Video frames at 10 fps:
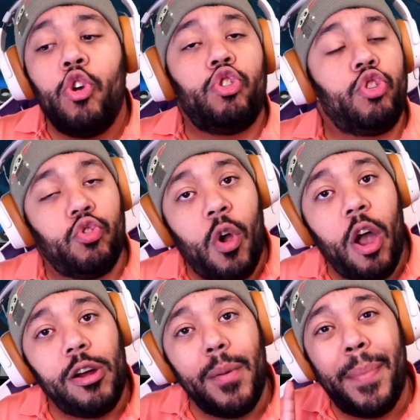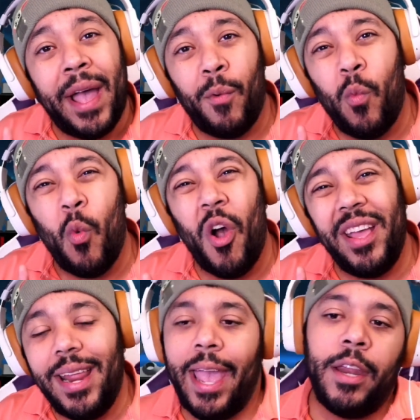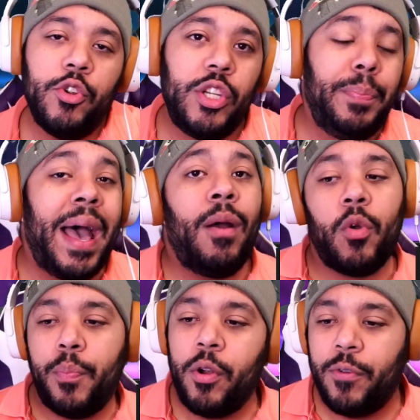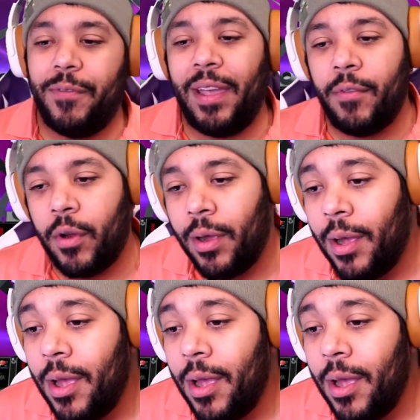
stronger by 1 energy power per favor.